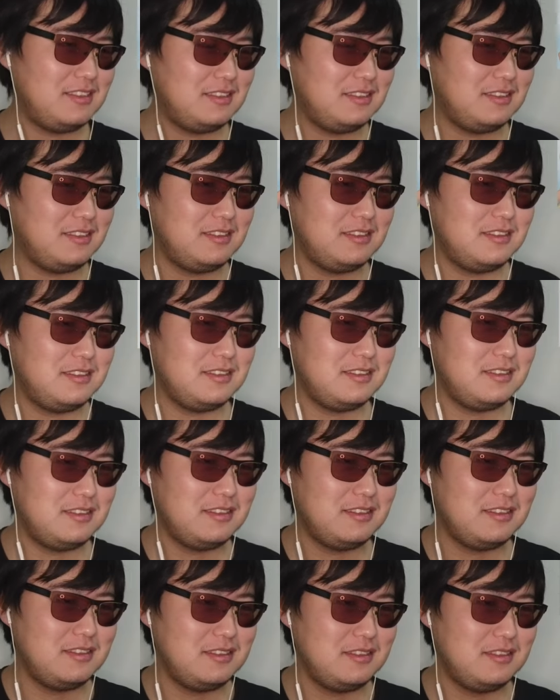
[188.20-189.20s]

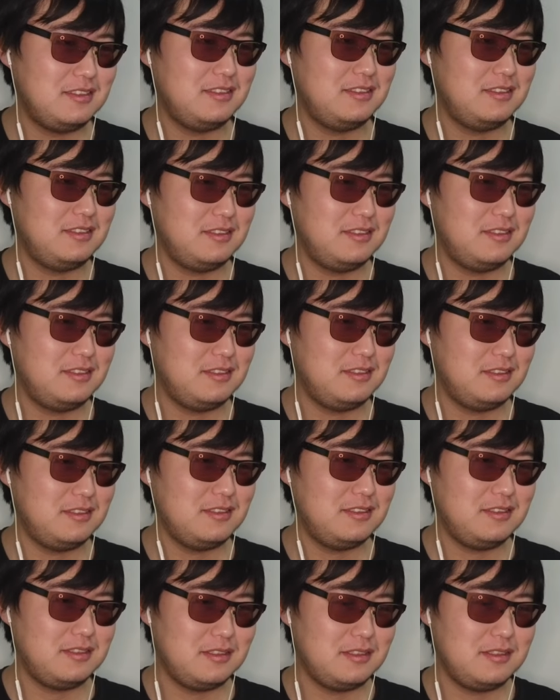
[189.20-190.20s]

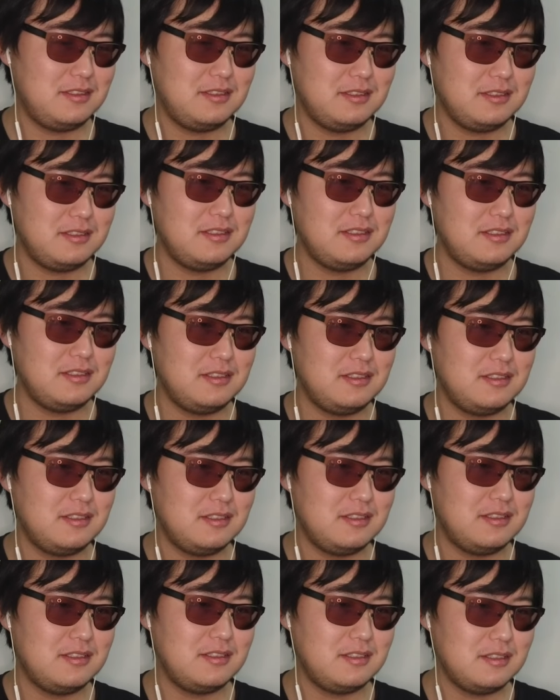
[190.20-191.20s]

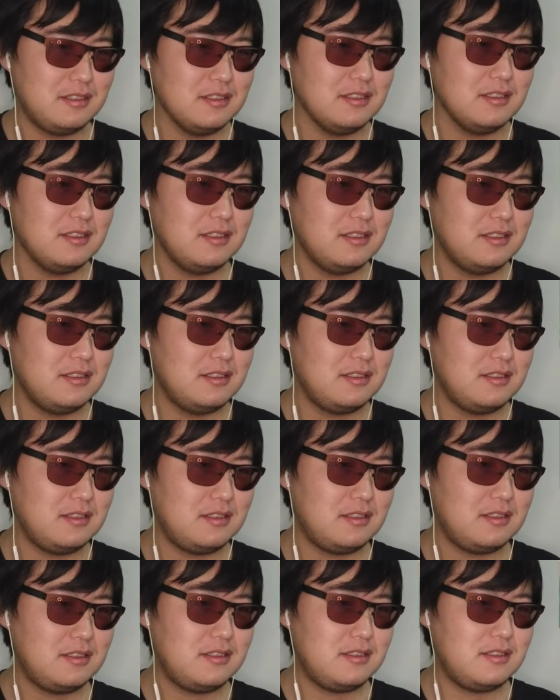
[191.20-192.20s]
(silence)